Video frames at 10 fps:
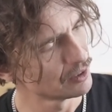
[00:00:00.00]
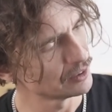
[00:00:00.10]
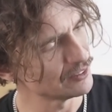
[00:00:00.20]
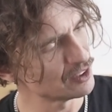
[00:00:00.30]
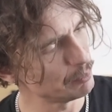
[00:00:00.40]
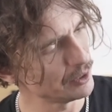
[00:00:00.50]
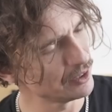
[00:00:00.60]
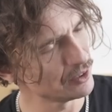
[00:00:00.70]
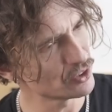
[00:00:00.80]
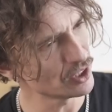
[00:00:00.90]
seems to
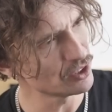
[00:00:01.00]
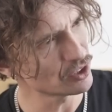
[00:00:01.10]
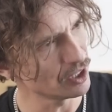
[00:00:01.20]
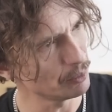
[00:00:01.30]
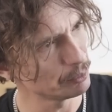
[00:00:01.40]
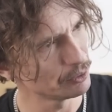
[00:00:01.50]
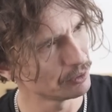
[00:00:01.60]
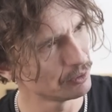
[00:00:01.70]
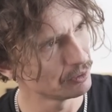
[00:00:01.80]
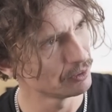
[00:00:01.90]
be G sharp
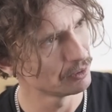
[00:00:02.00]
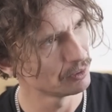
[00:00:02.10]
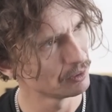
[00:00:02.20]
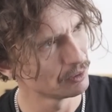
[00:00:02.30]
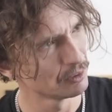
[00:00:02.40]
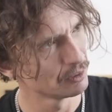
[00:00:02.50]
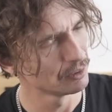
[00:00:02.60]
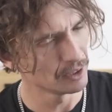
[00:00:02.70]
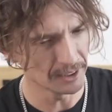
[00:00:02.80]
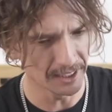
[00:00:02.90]

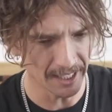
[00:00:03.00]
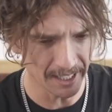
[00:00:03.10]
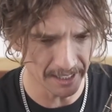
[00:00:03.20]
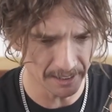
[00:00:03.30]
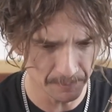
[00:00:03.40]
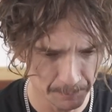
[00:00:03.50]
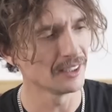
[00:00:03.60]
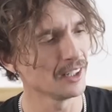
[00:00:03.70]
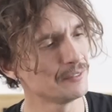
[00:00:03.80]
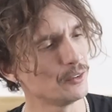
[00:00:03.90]
and then A,
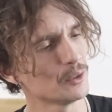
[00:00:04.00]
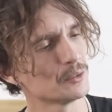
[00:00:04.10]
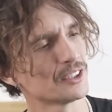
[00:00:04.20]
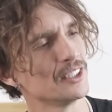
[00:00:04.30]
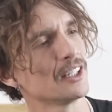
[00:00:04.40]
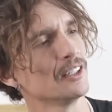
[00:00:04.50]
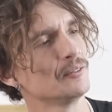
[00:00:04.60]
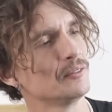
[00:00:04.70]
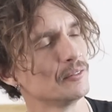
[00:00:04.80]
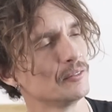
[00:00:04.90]
and I thought it was going to go